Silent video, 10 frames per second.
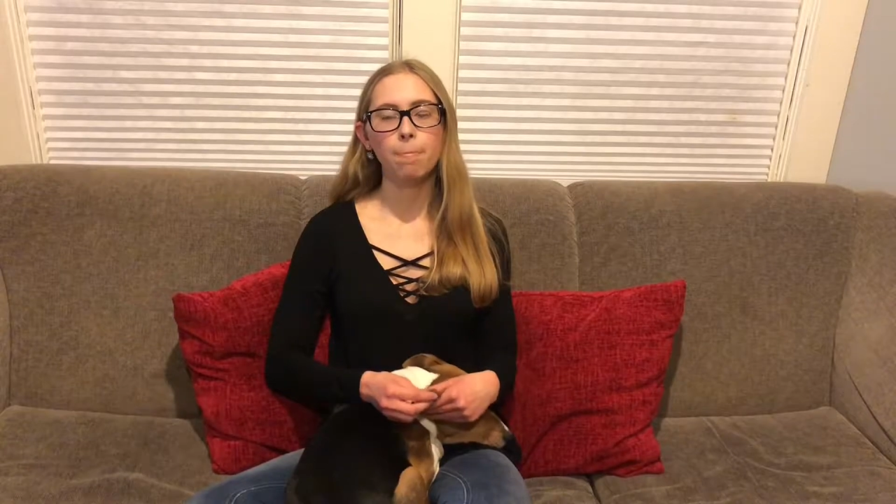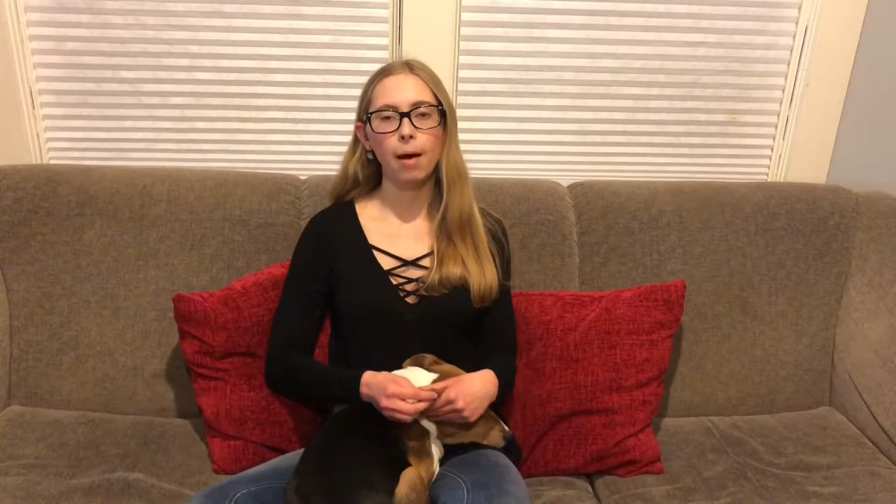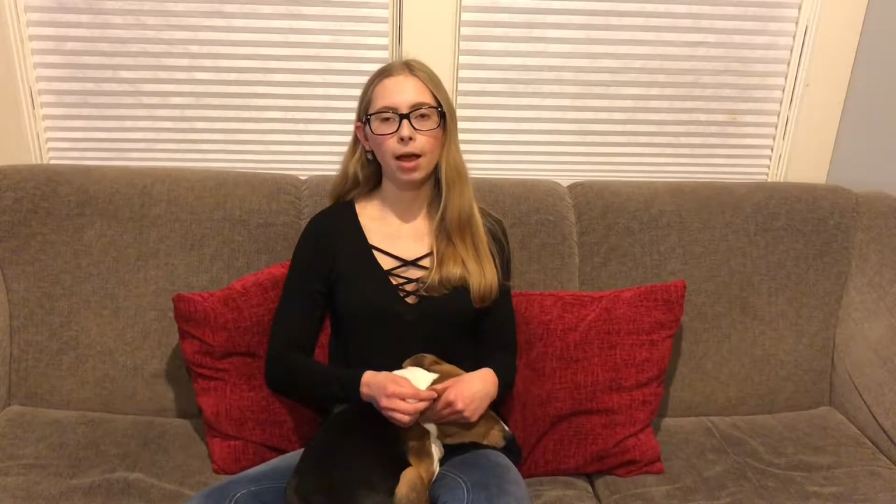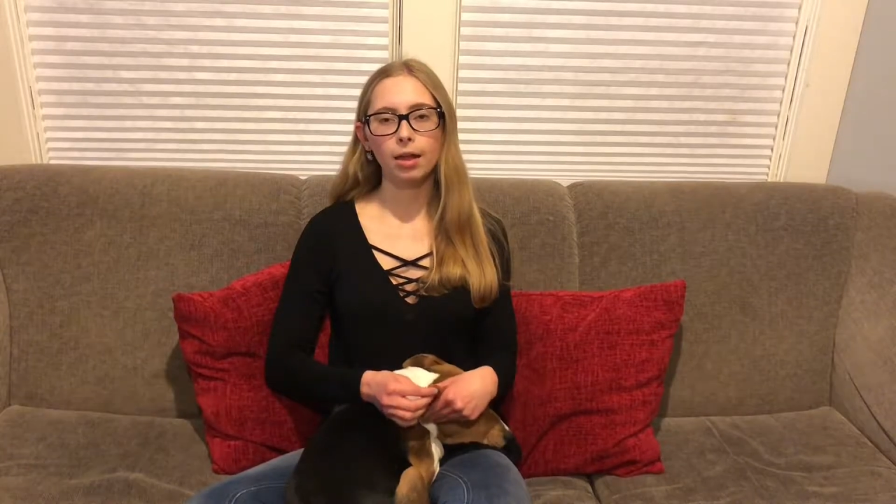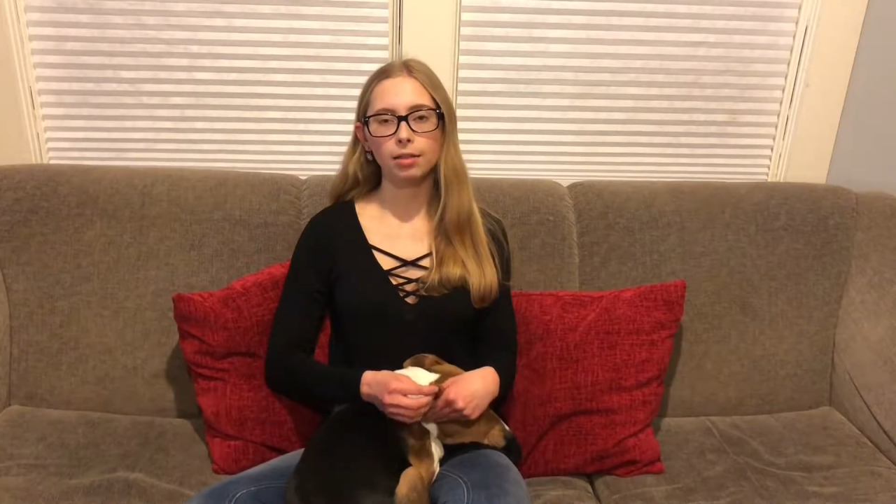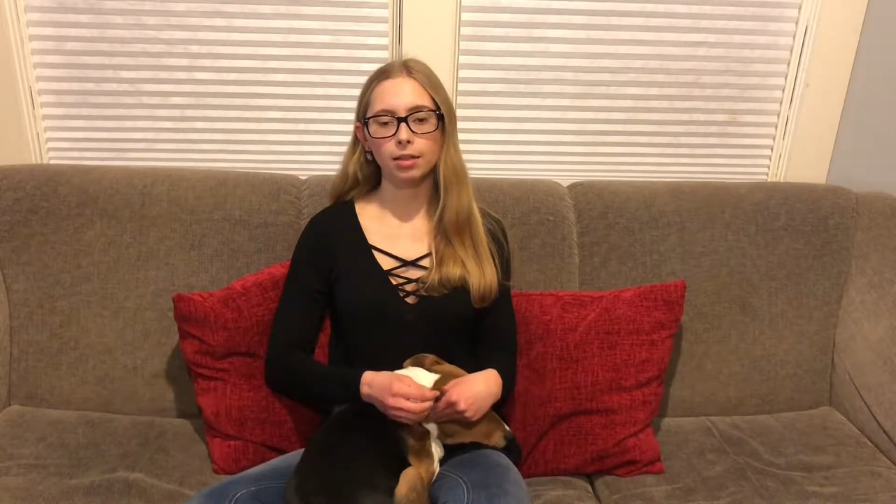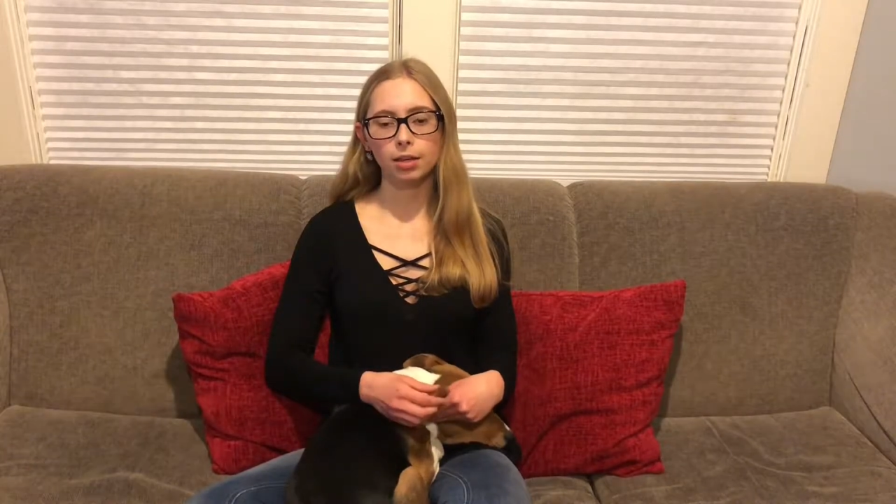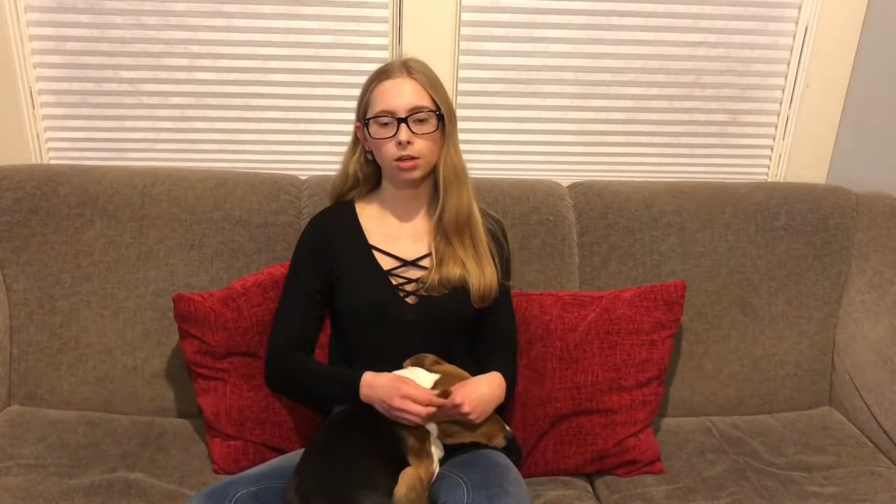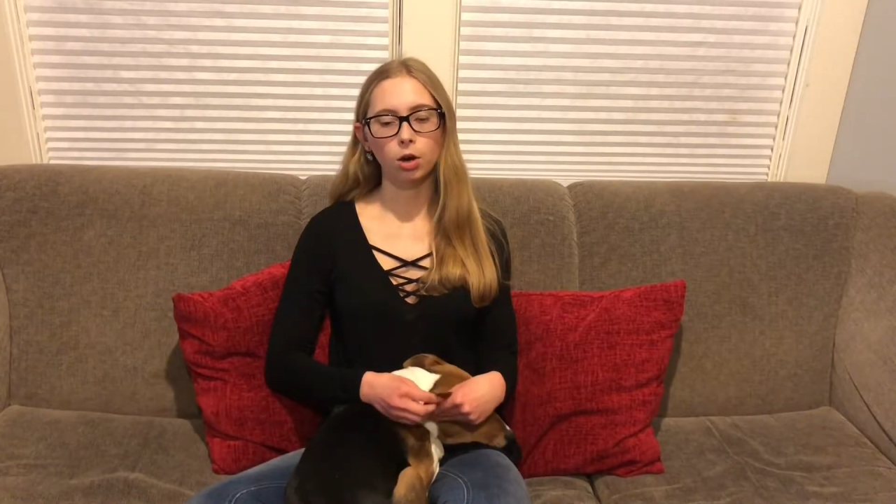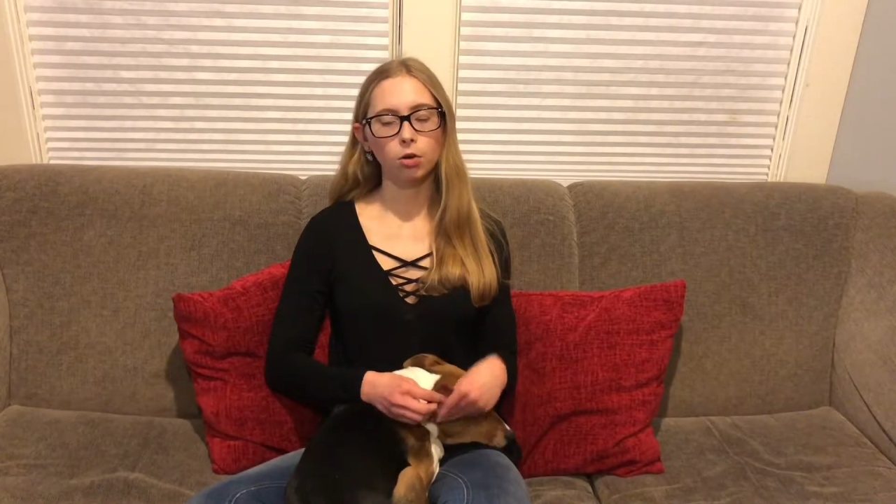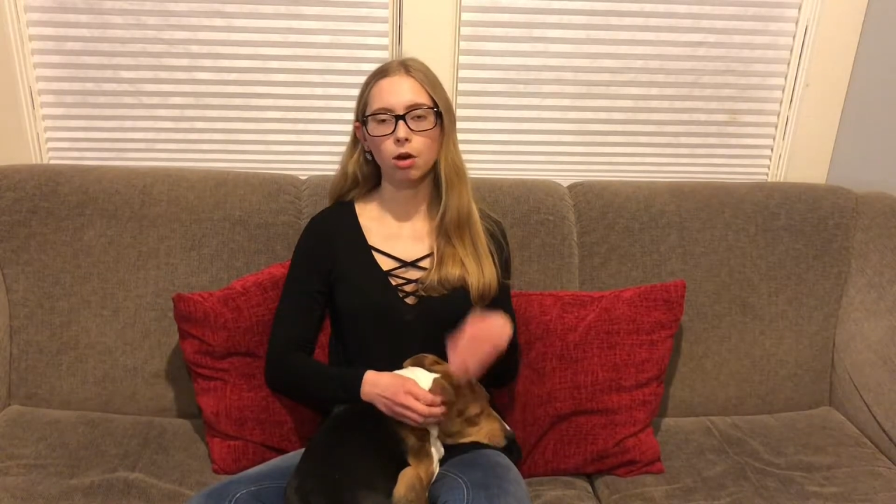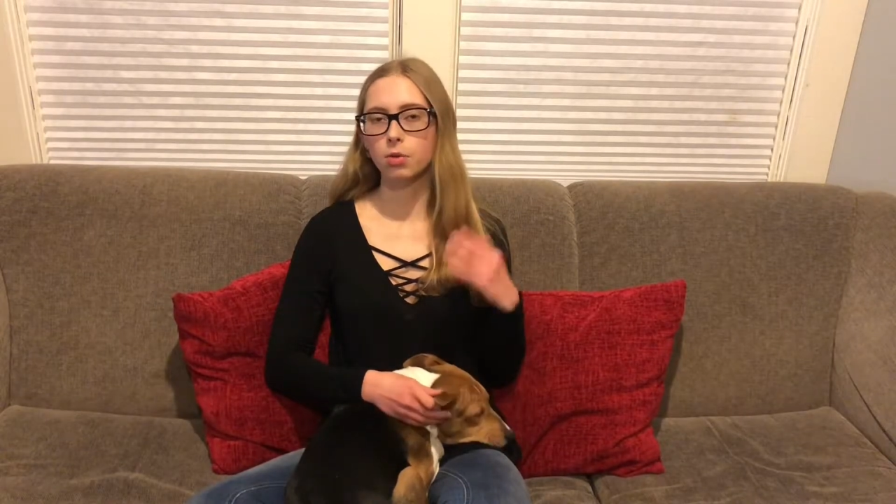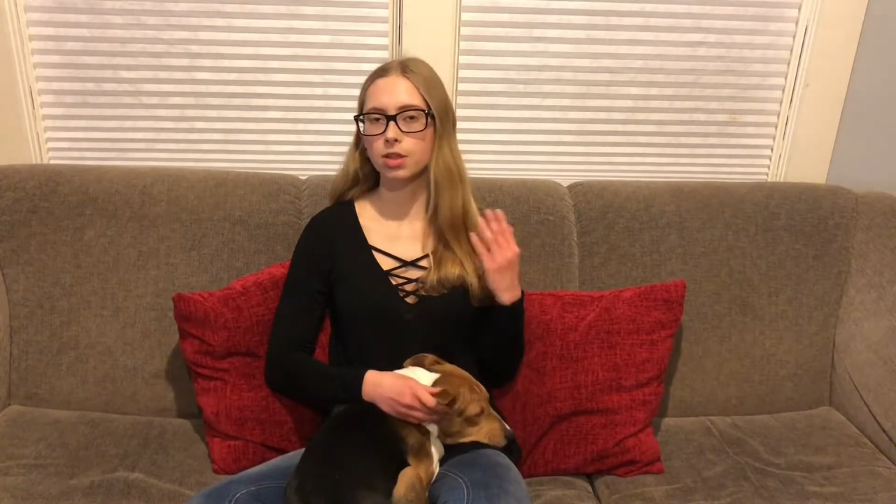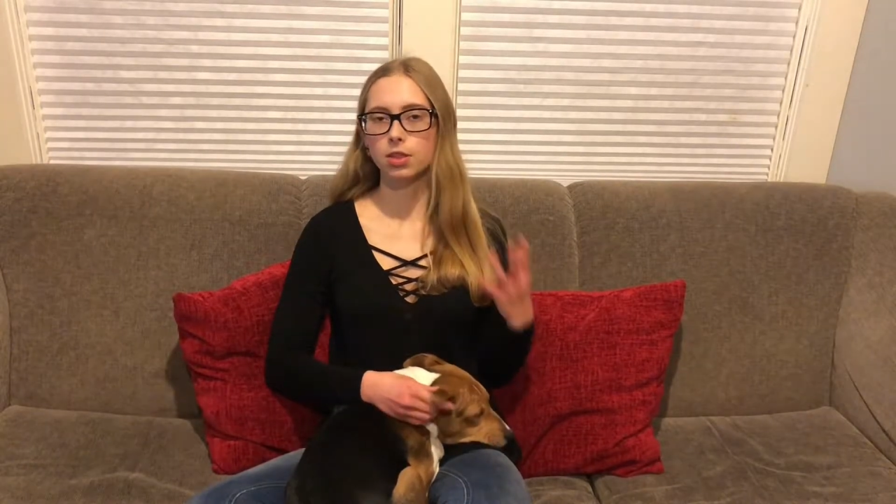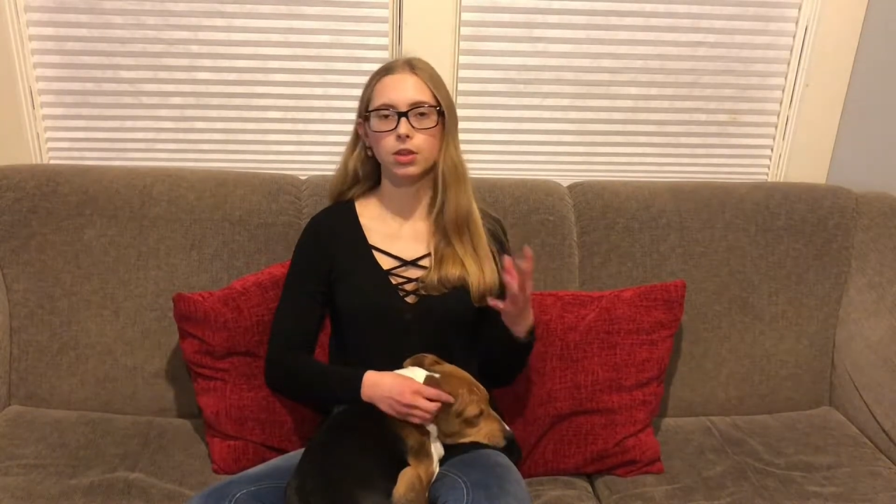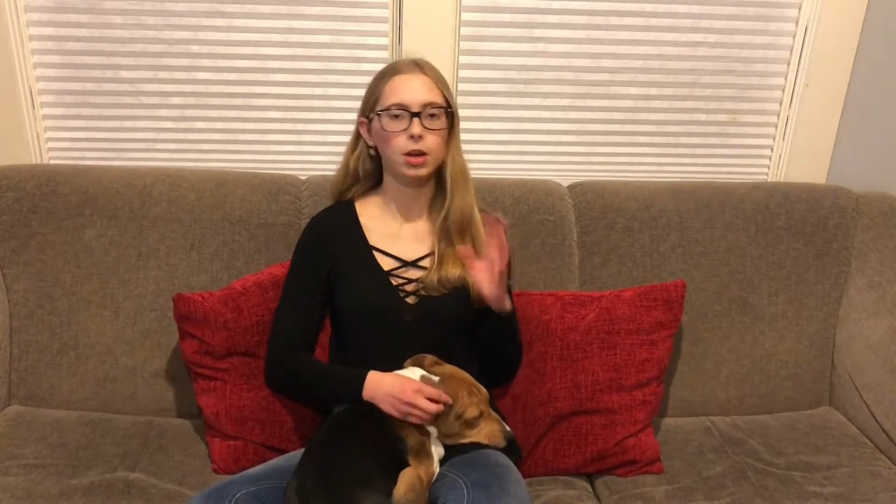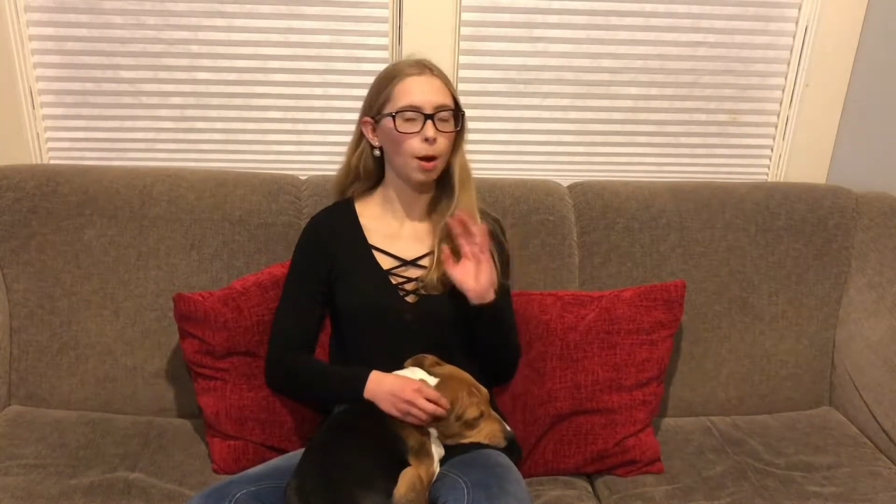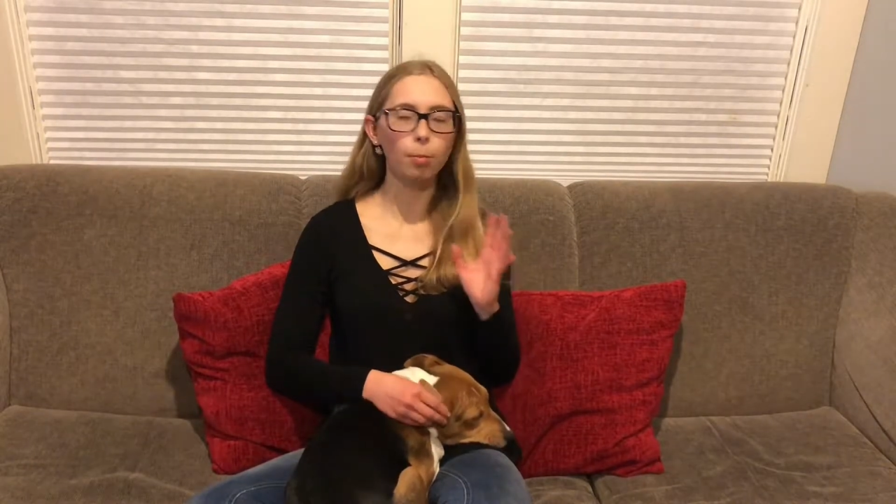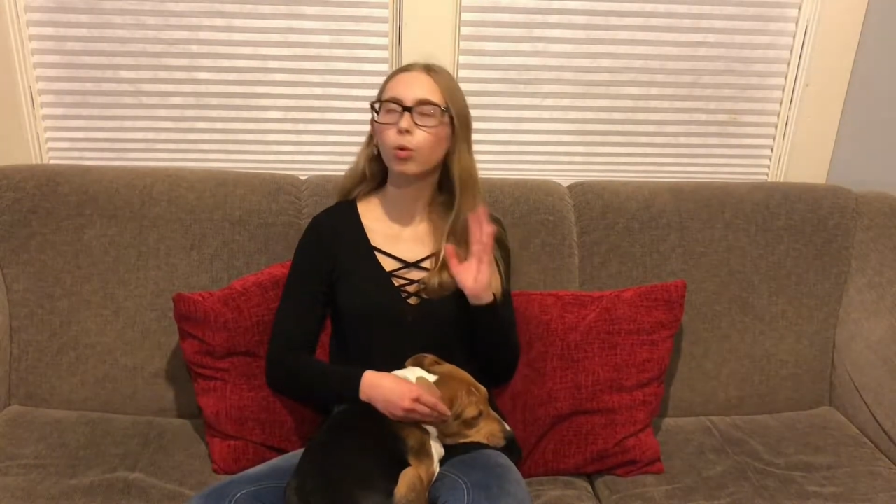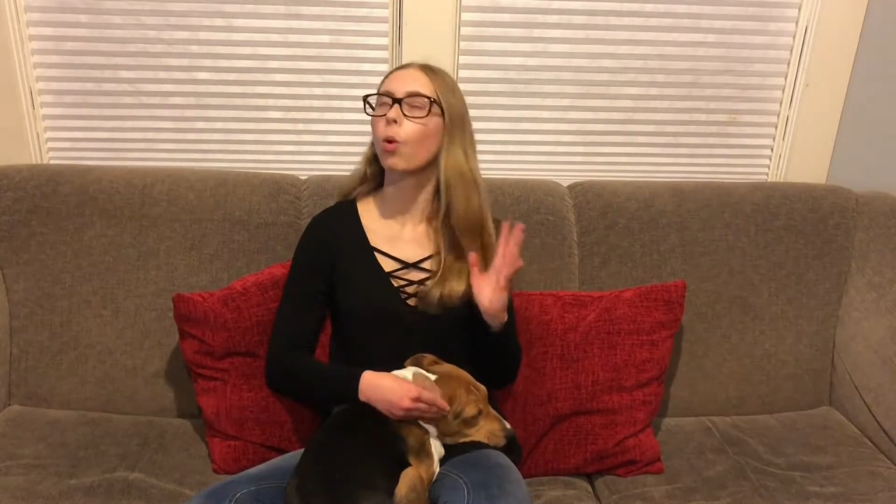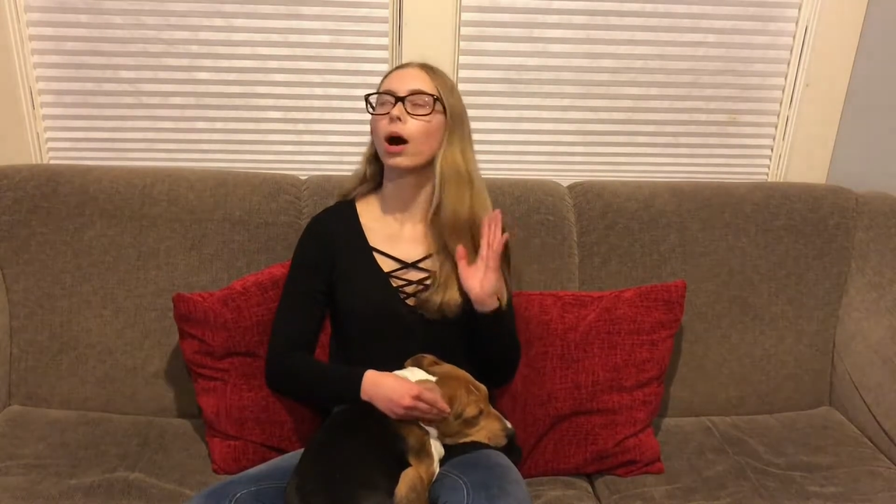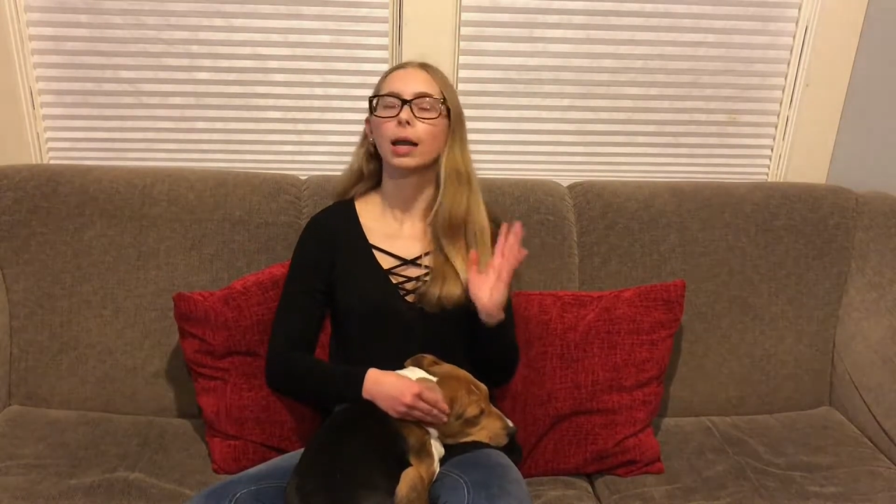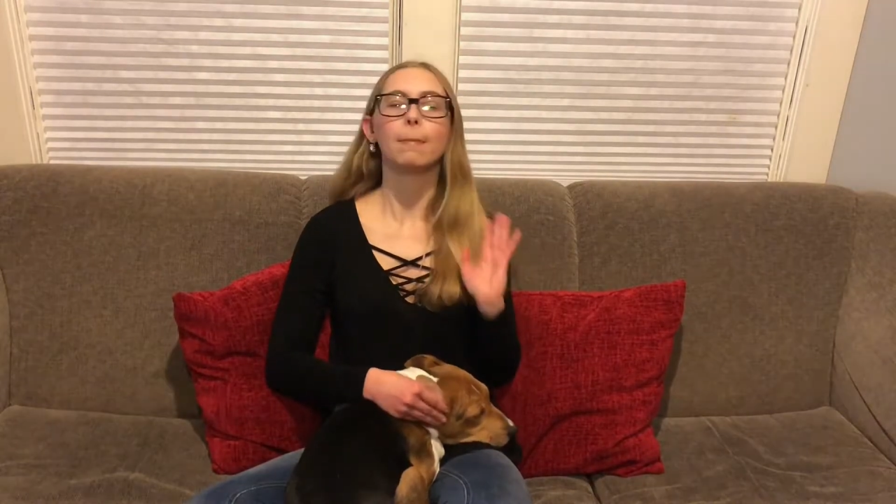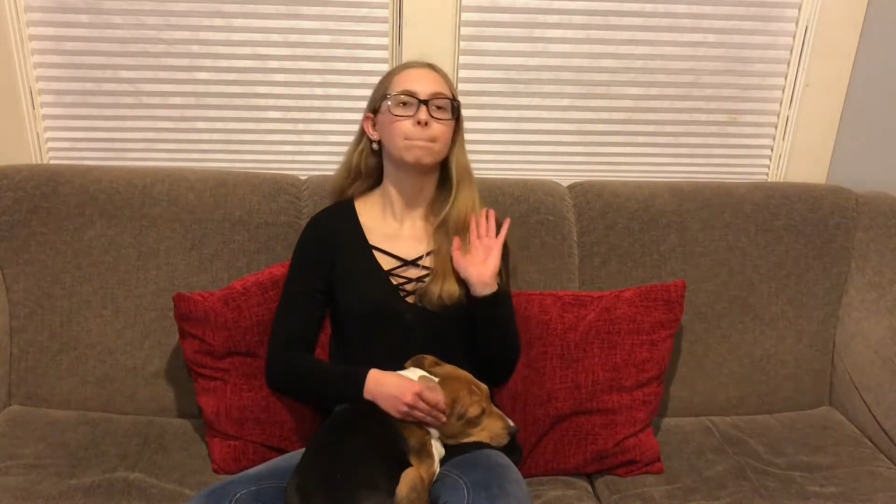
but Coco is the #1